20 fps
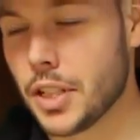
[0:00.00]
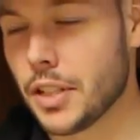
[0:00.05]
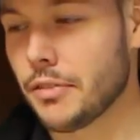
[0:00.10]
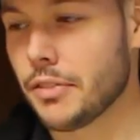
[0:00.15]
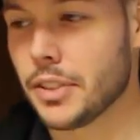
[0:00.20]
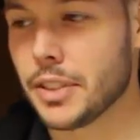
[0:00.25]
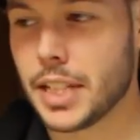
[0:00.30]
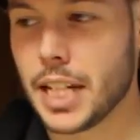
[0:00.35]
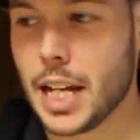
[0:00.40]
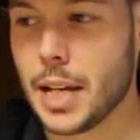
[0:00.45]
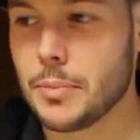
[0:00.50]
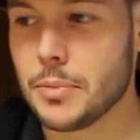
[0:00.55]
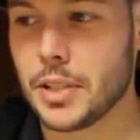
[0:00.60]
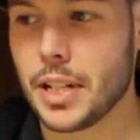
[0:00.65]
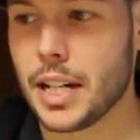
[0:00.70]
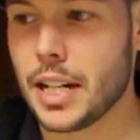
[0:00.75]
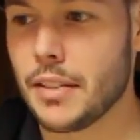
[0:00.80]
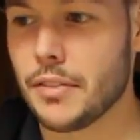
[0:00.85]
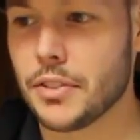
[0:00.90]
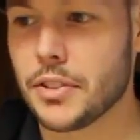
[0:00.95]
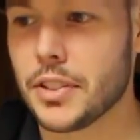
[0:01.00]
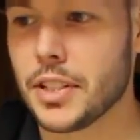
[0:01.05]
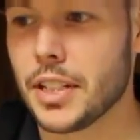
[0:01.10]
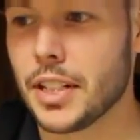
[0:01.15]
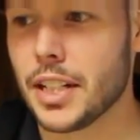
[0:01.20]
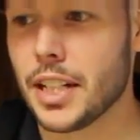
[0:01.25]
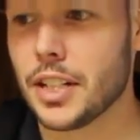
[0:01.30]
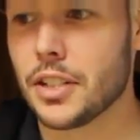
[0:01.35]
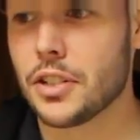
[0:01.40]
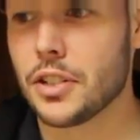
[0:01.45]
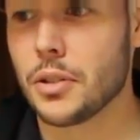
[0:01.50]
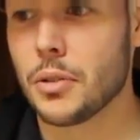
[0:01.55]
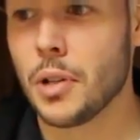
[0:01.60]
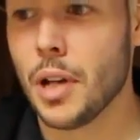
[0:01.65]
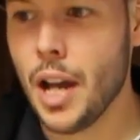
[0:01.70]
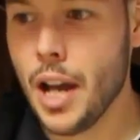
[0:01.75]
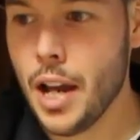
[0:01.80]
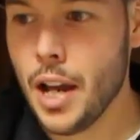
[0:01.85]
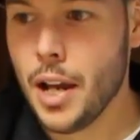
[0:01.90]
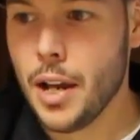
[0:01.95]
of different times, and I've never seen an issue.
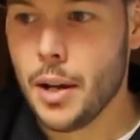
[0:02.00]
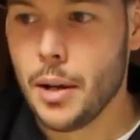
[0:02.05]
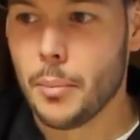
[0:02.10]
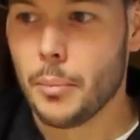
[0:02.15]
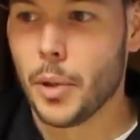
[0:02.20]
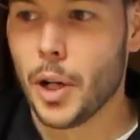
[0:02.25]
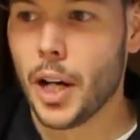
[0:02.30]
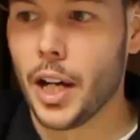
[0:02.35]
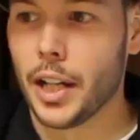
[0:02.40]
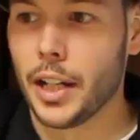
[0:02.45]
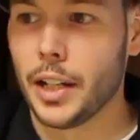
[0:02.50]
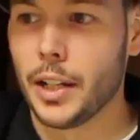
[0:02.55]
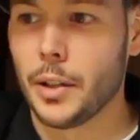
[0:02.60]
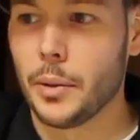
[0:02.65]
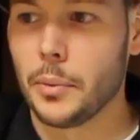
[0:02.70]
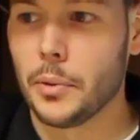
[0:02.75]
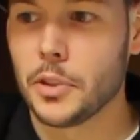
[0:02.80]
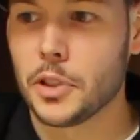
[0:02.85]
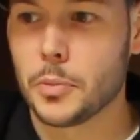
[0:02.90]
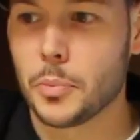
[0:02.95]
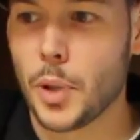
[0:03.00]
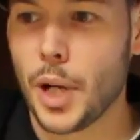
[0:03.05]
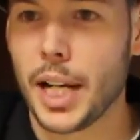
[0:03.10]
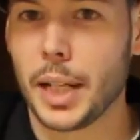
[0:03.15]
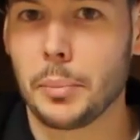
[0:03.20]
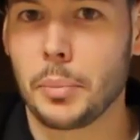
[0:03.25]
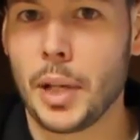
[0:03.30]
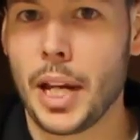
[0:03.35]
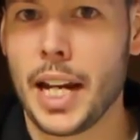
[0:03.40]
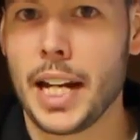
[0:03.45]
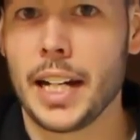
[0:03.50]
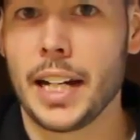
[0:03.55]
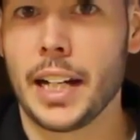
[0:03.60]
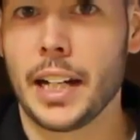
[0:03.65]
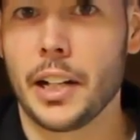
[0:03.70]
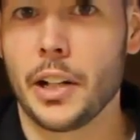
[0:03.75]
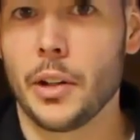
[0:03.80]
But spraying paint and then